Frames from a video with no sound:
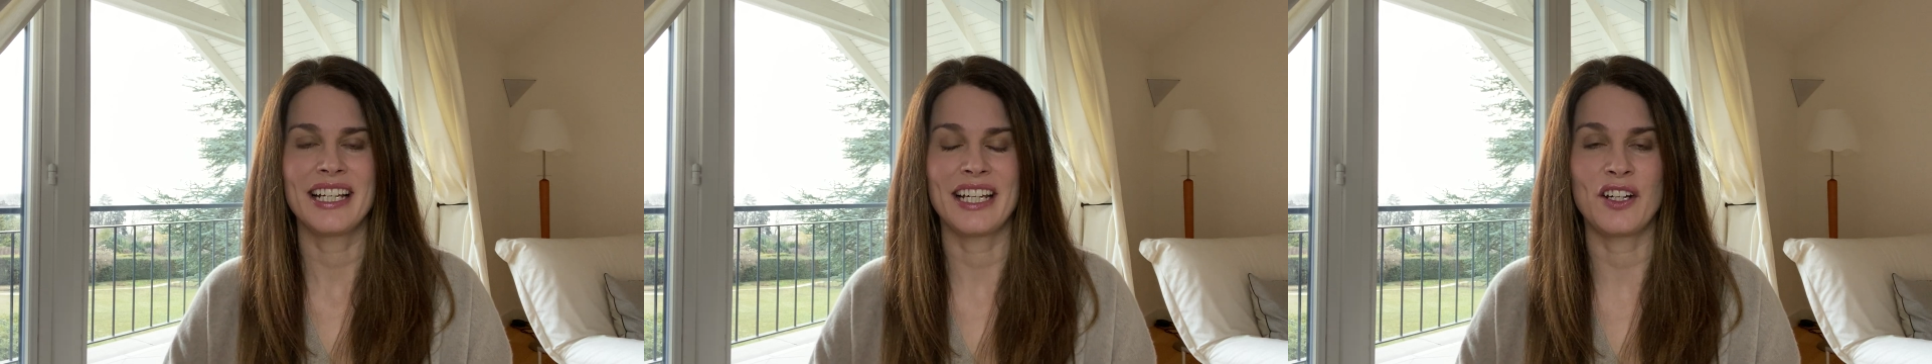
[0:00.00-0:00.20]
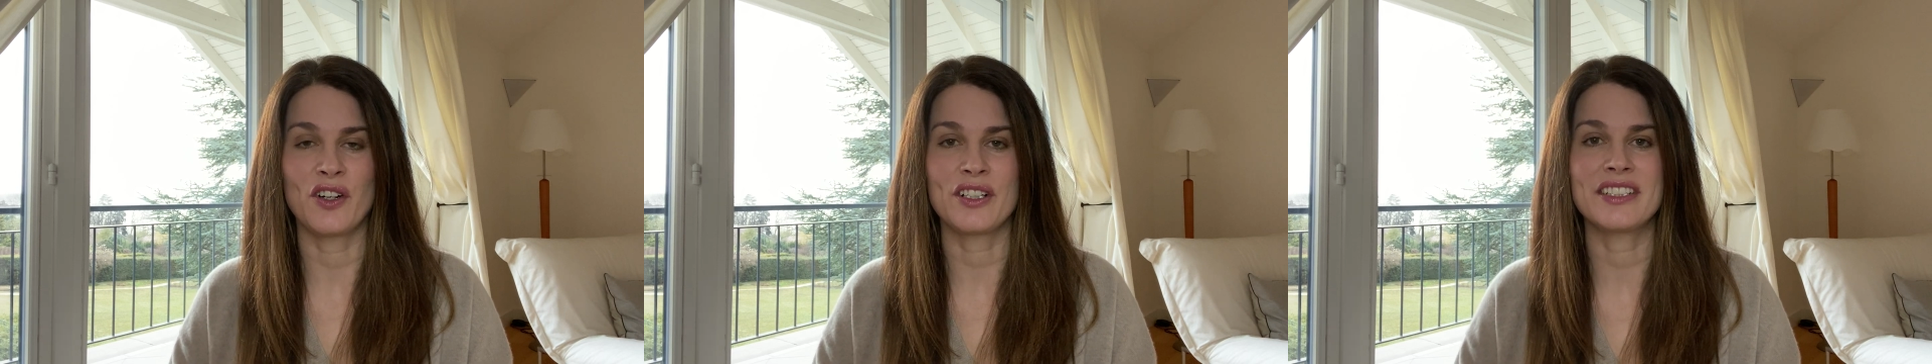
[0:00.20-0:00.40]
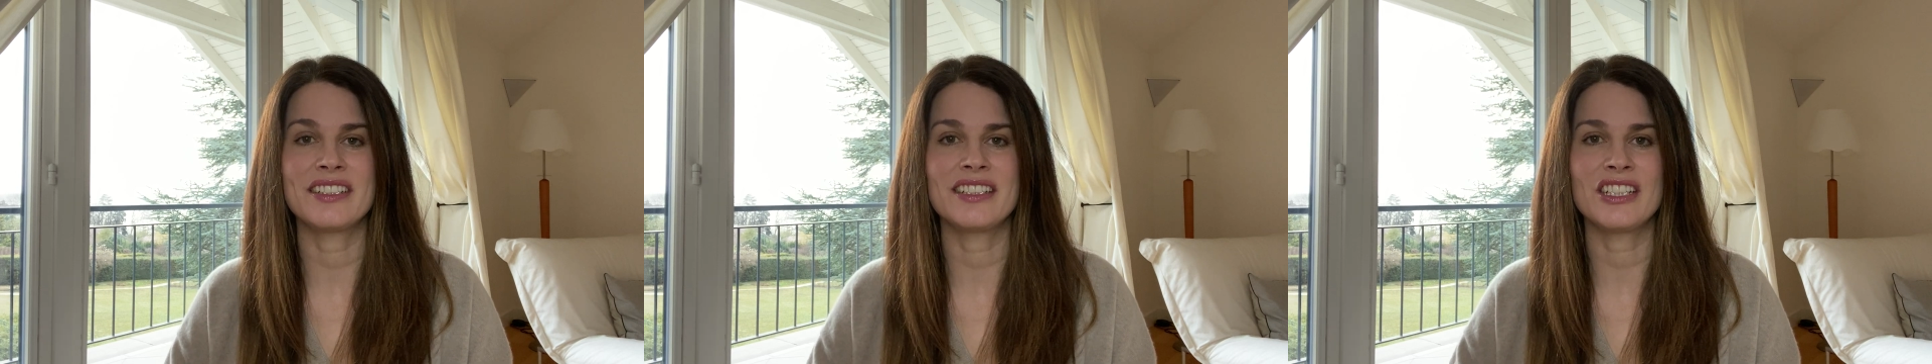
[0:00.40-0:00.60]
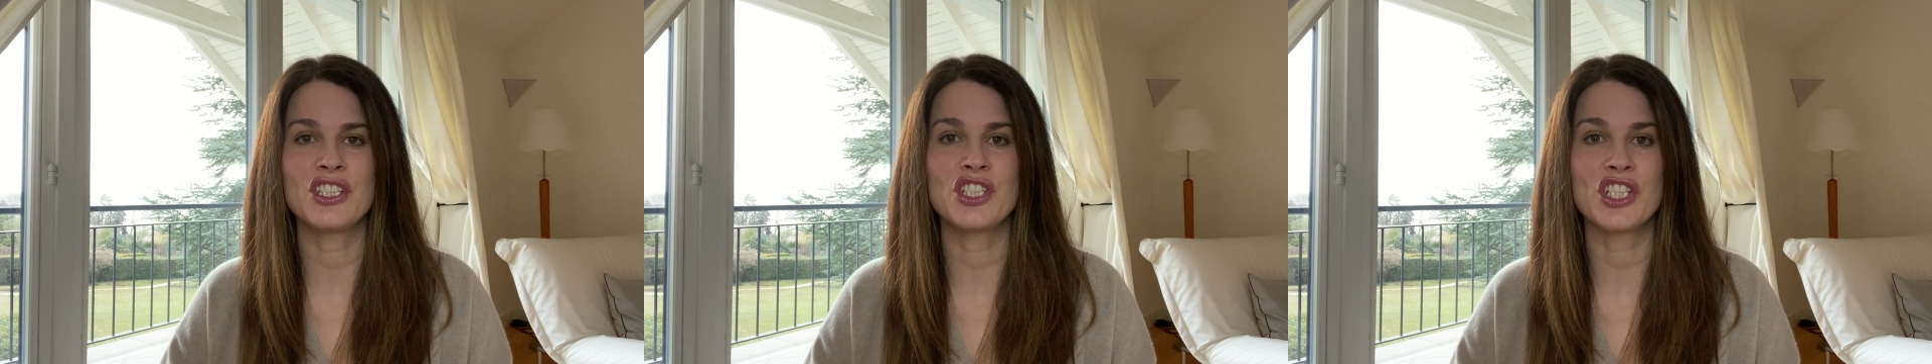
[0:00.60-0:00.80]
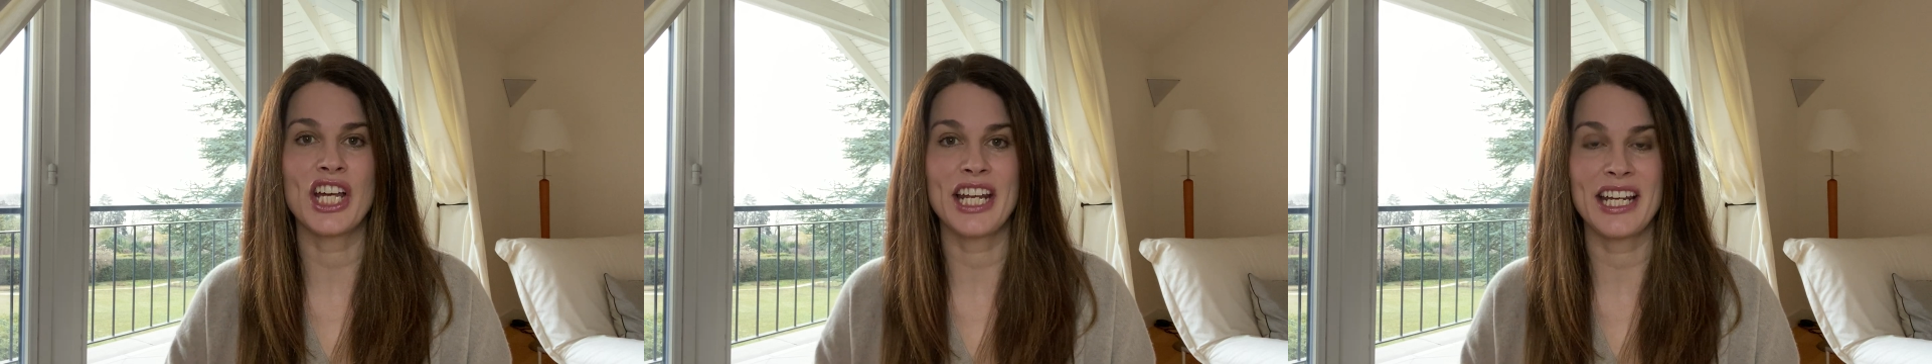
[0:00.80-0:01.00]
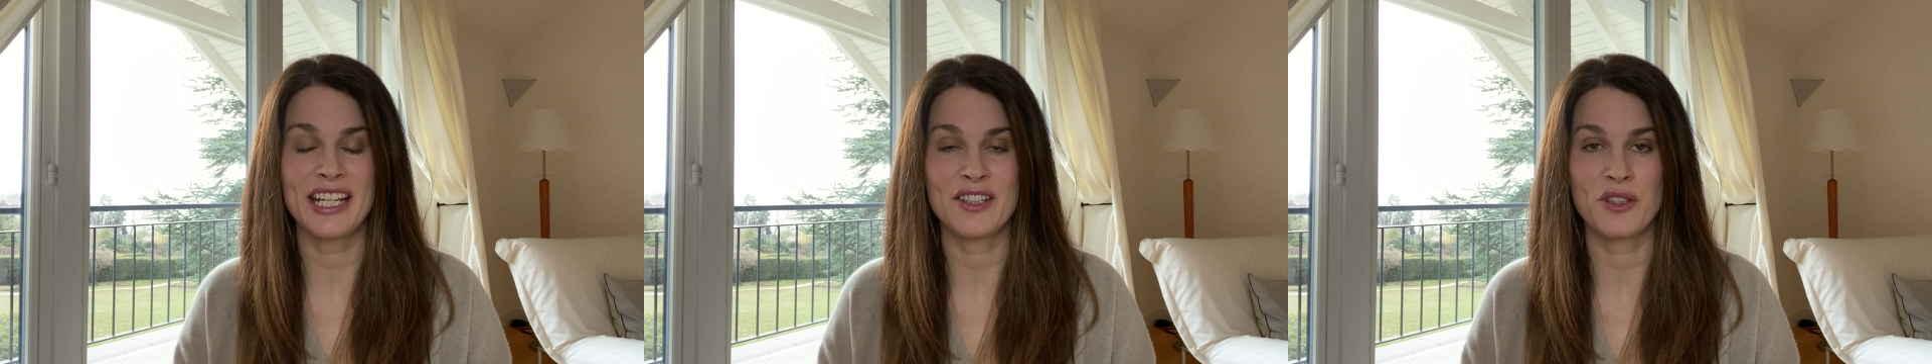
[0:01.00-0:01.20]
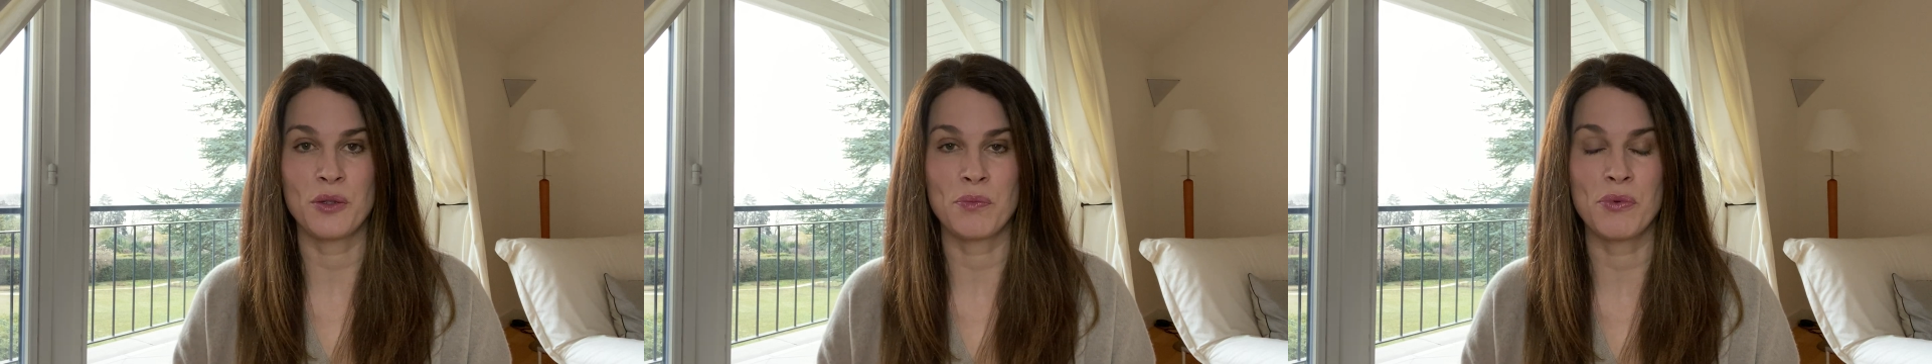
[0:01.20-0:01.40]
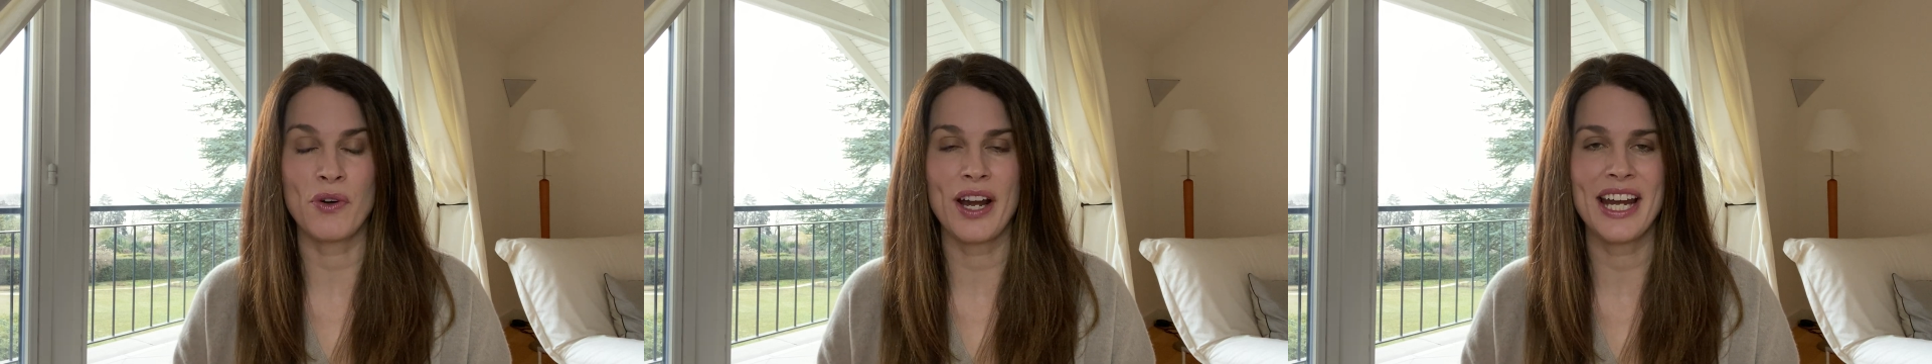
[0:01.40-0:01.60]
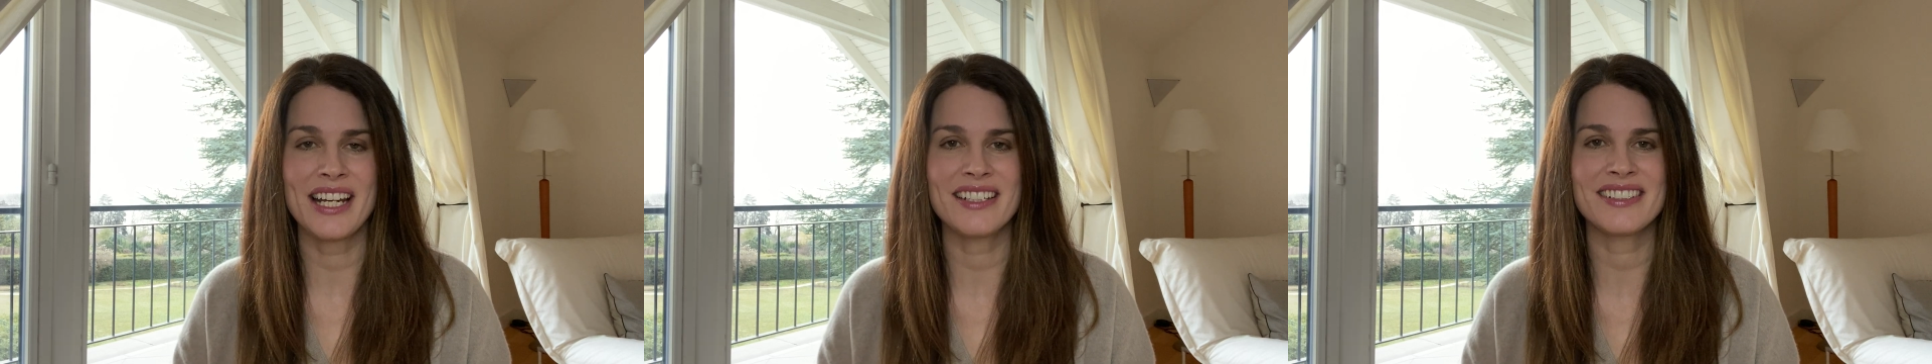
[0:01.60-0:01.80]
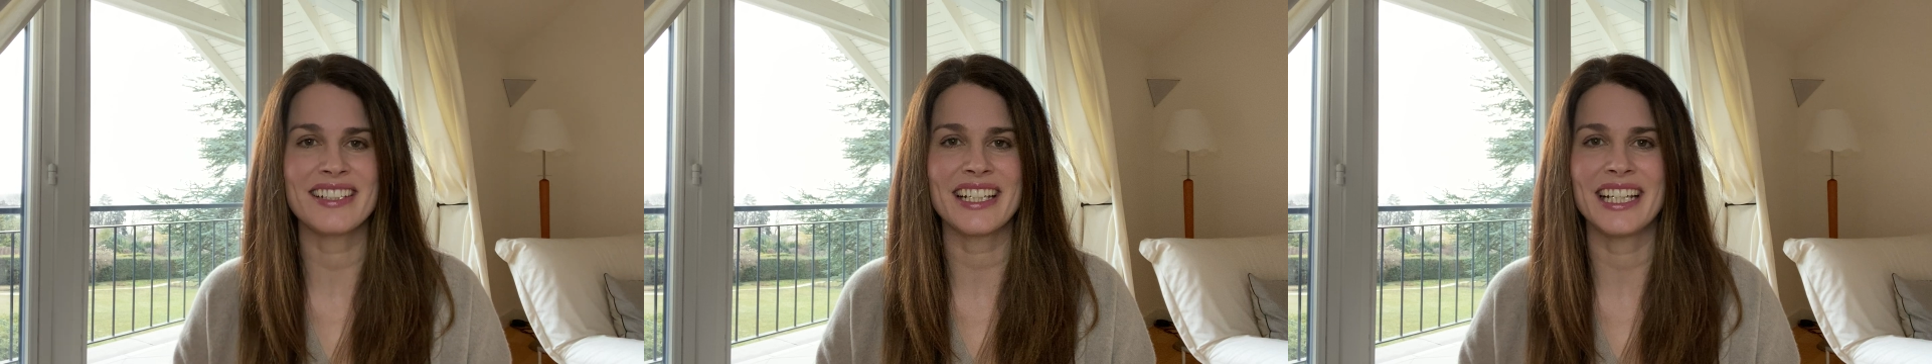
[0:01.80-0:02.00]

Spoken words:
It oxygenates the brains.